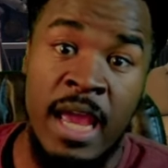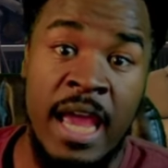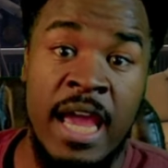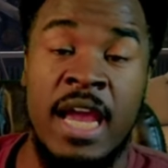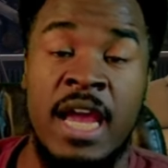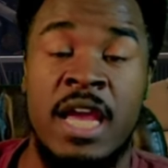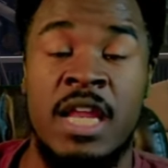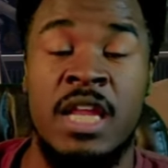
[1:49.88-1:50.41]

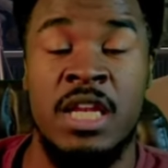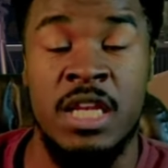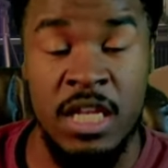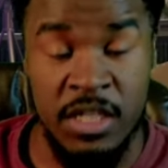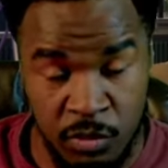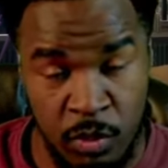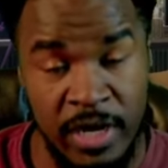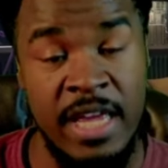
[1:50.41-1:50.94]
And
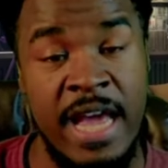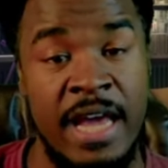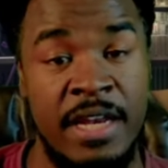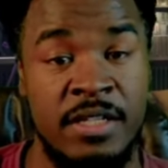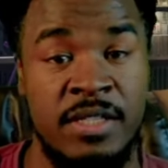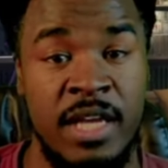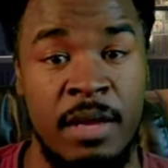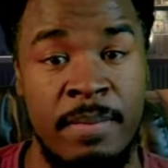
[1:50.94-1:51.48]
this is what he had
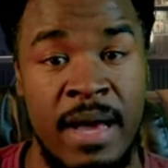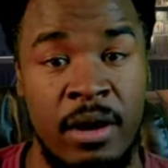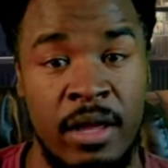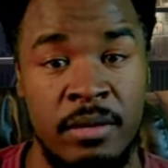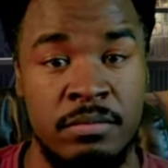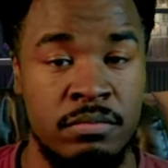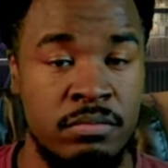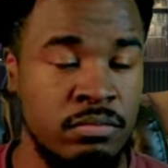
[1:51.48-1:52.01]
to say about
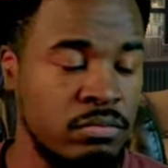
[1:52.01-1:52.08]
it.